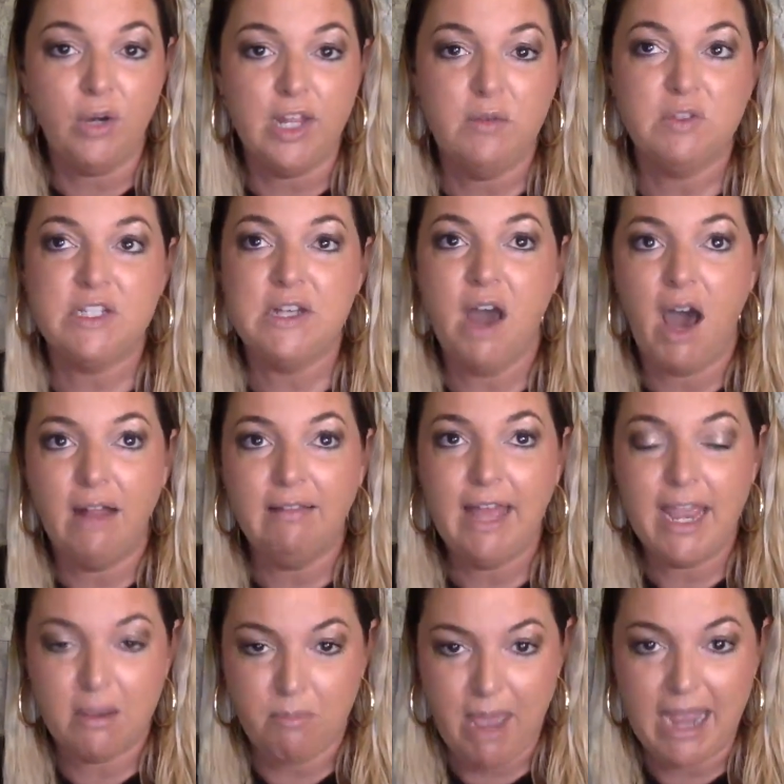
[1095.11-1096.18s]
It's not
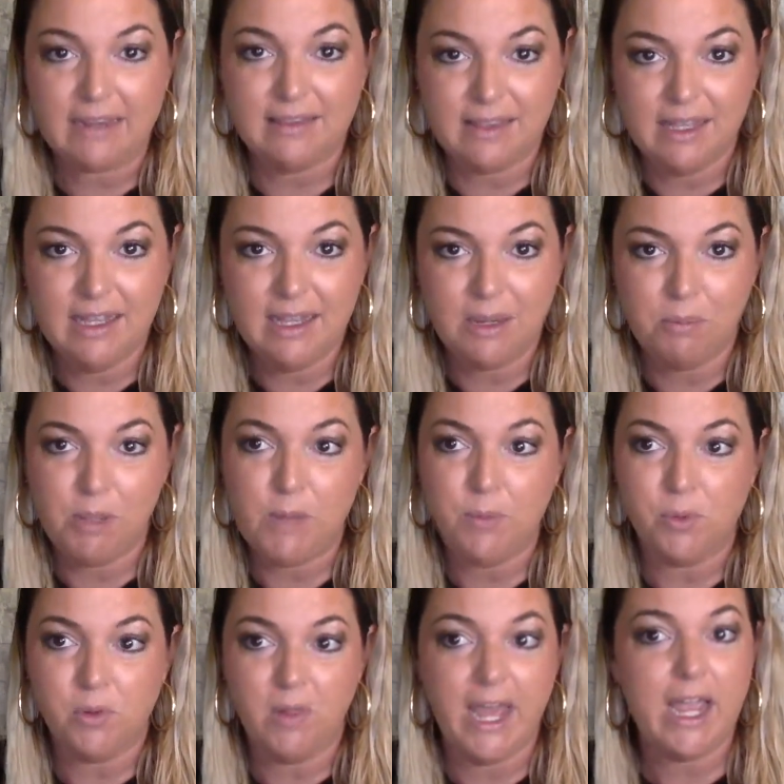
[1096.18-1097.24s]
like back then people
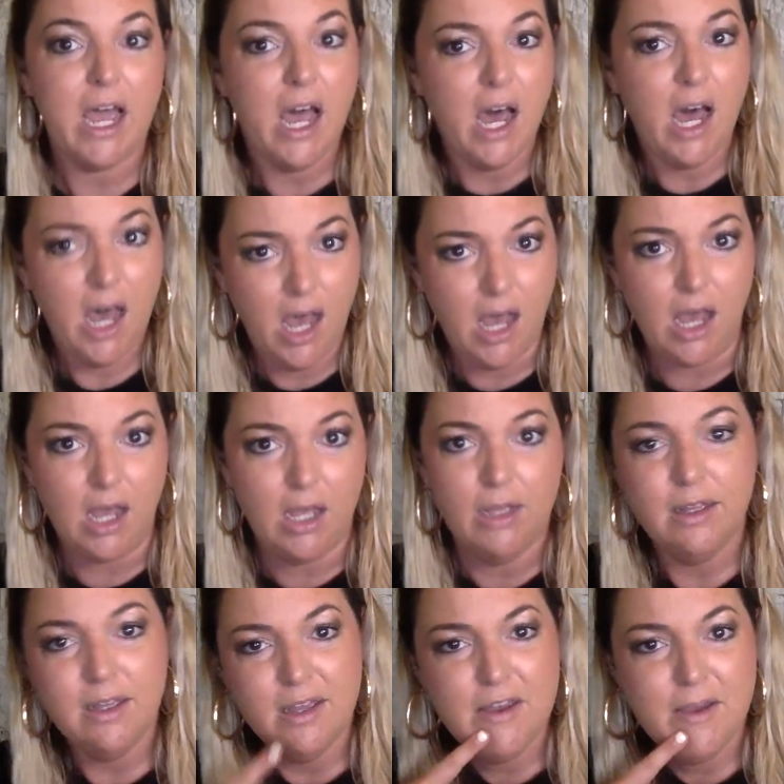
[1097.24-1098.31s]
were like,
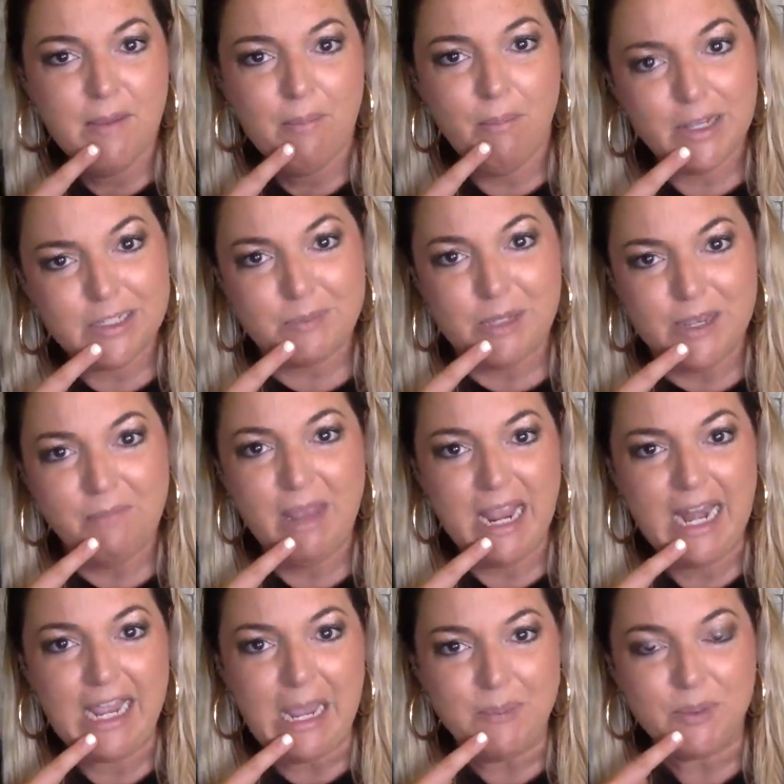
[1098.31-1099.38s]
must be a
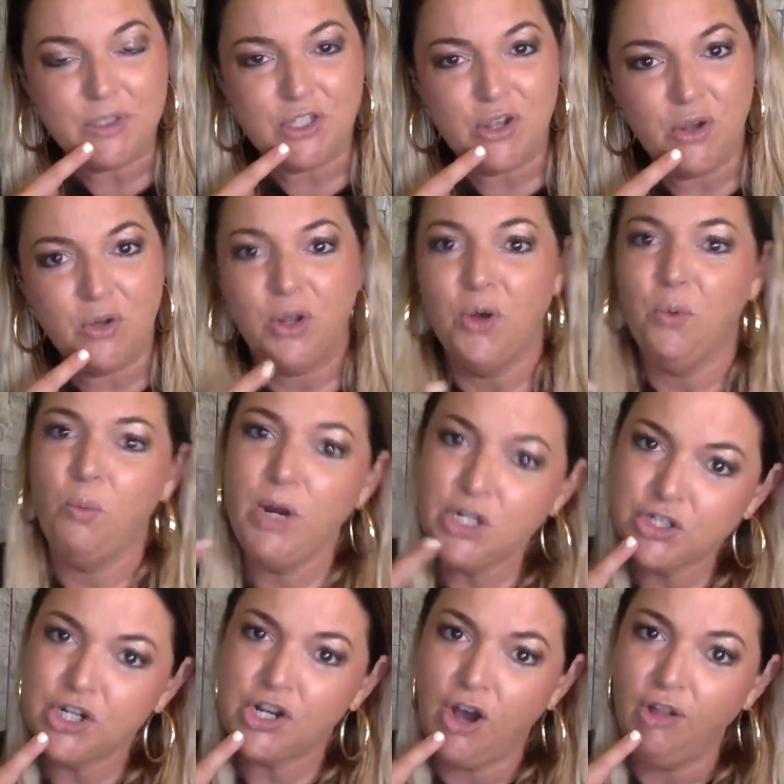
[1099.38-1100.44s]
manic episode. We
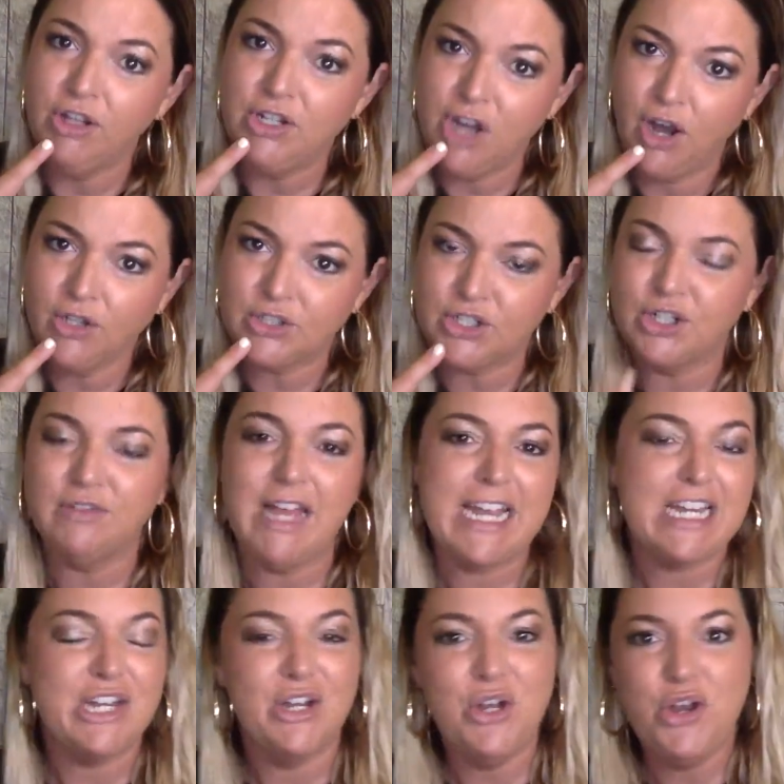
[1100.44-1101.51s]
should call a doctor.
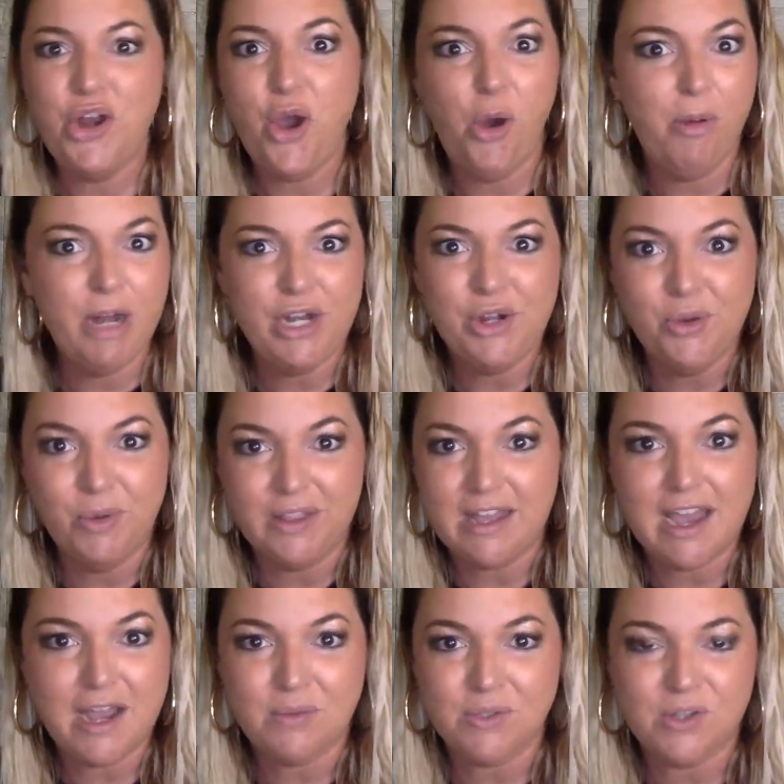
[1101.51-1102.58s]
Like, nobody knew what the
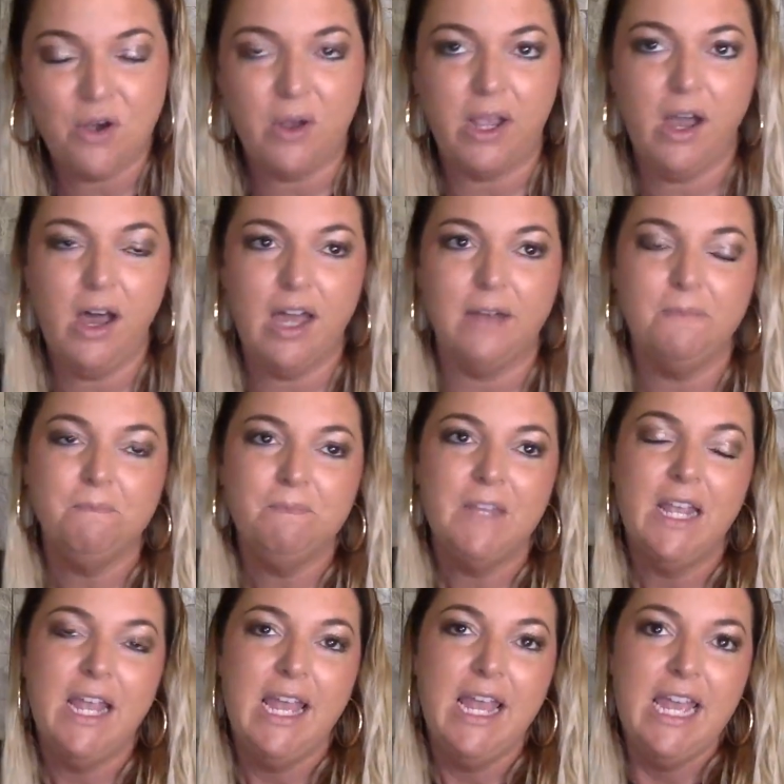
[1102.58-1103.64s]
heck was going on.
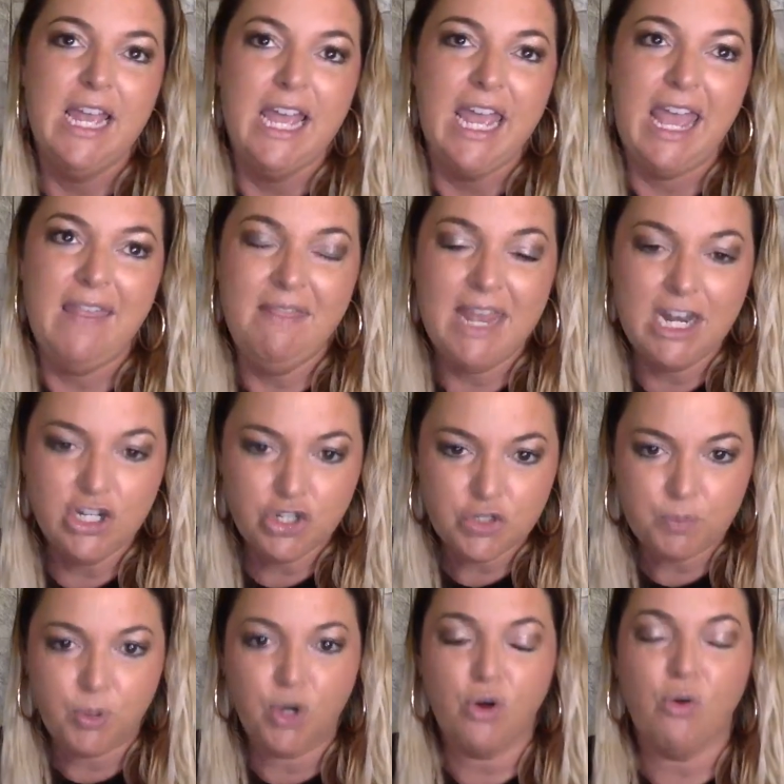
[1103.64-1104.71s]
And then it just
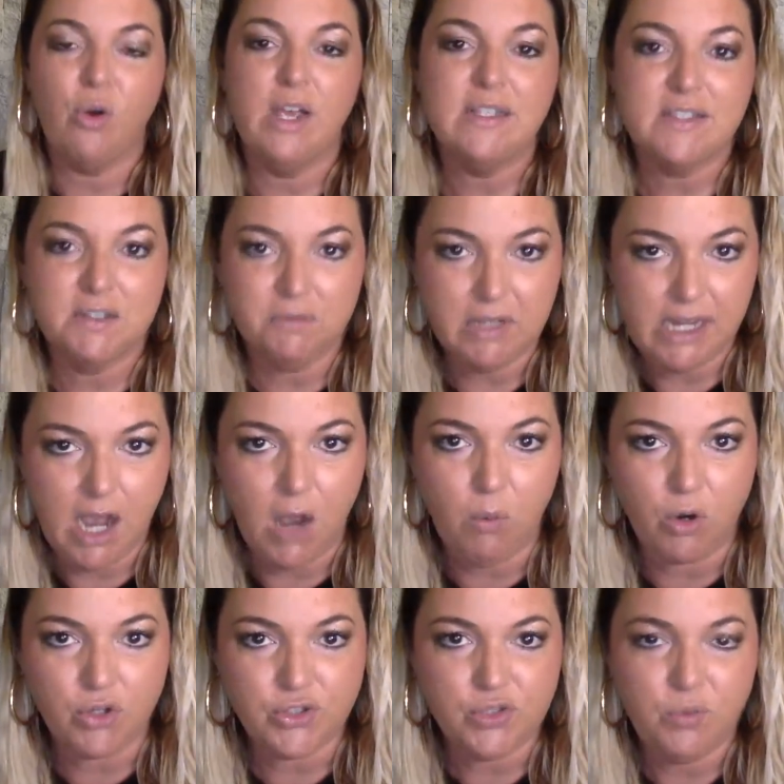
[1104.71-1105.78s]
progressively got
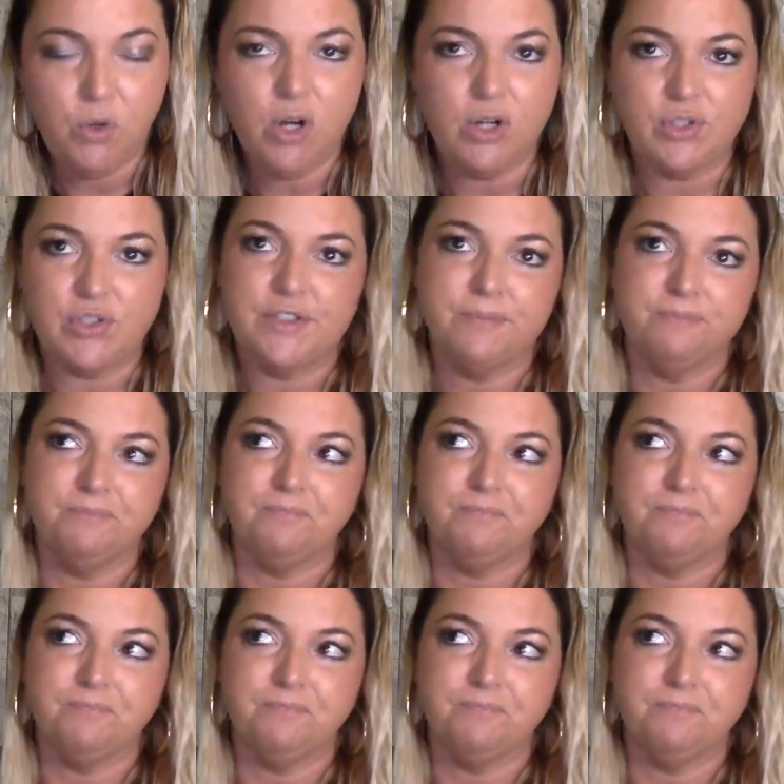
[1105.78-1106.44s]
worse and worse.